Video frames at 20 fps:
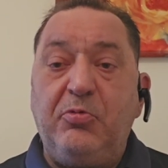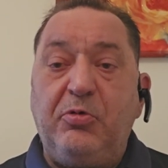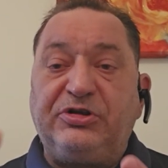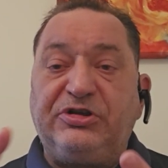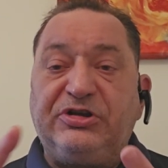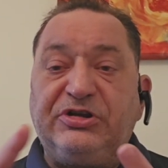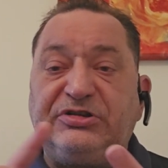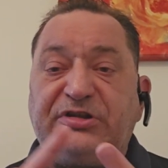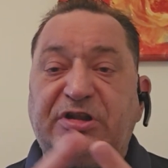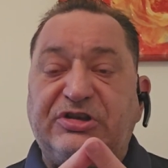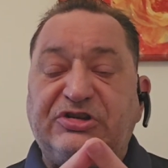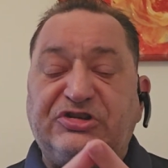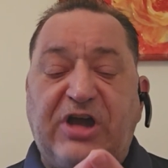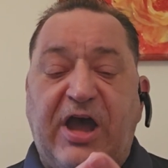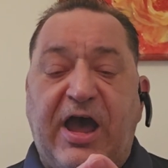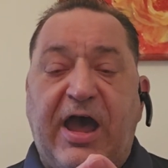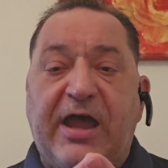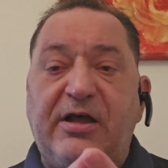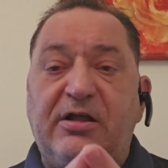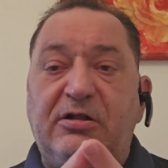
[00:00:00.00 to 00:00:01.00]
which is the
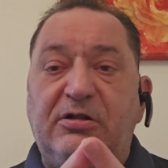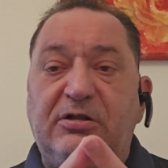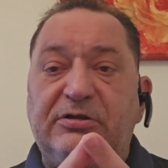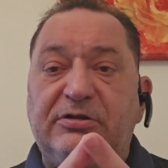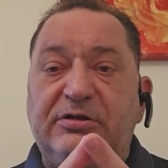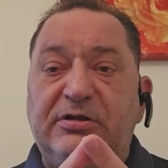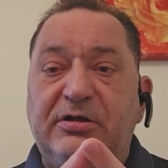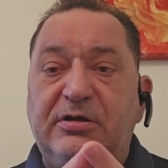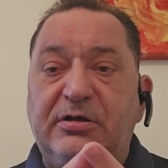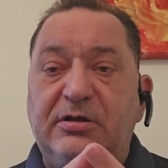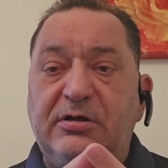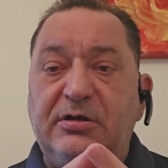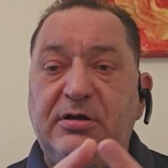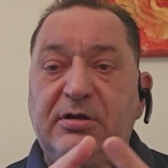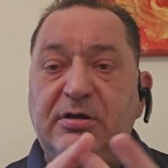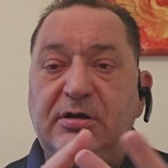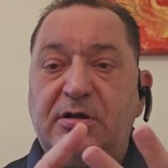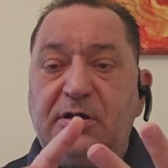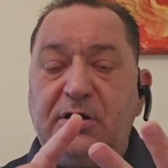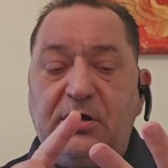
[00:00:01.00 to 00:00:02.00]
child,
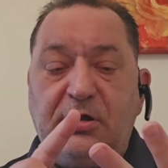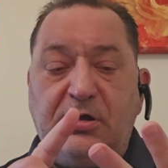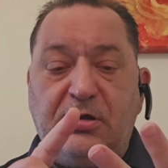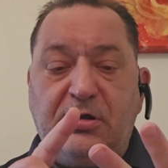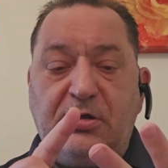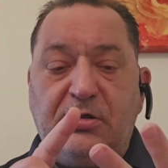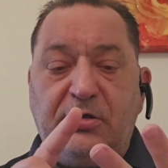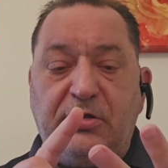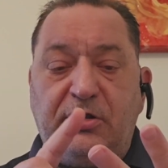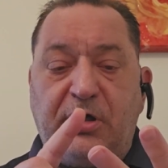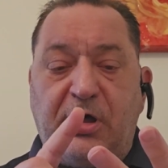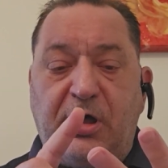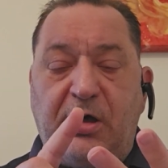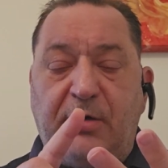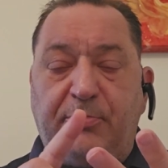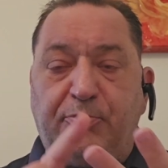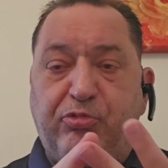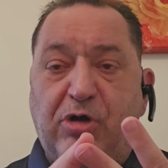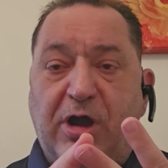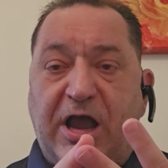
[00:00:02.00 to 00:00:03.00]

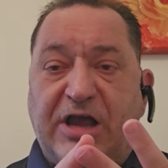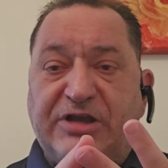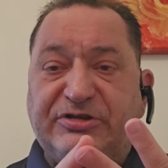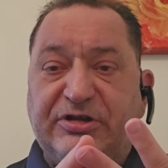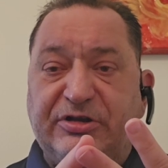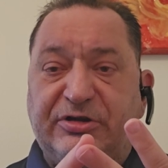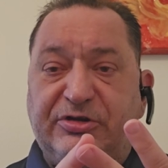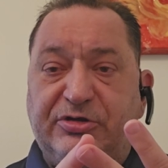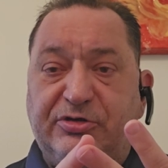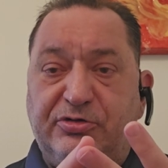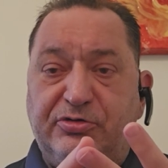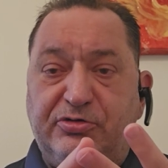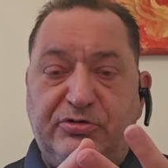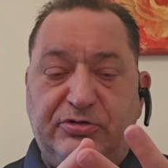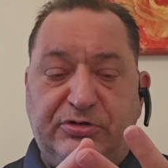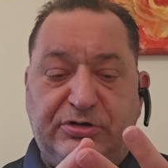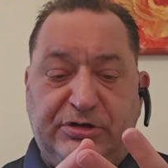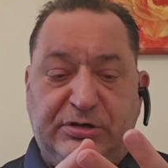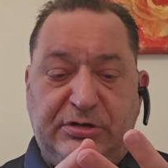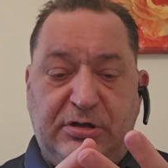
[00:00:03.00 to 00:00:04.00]
the
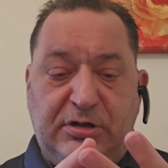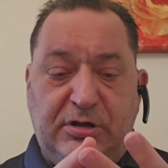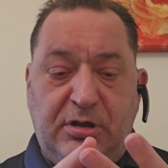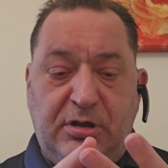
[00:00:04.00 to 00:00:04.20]
prostitute,